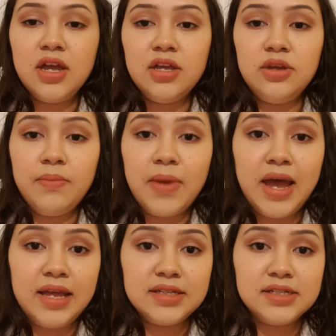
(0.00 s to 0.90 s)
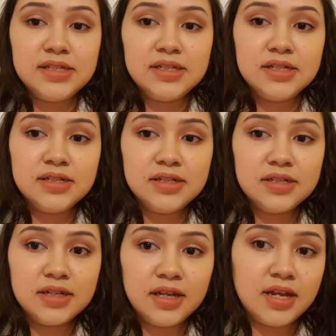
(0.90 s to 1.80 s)
you might
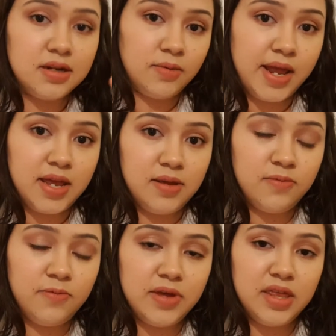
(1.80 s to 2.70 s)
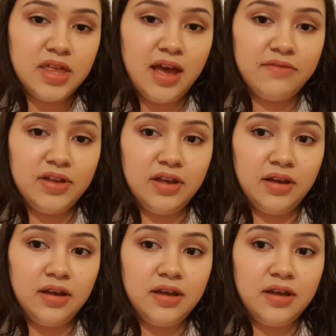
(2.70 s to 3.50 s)
get away with having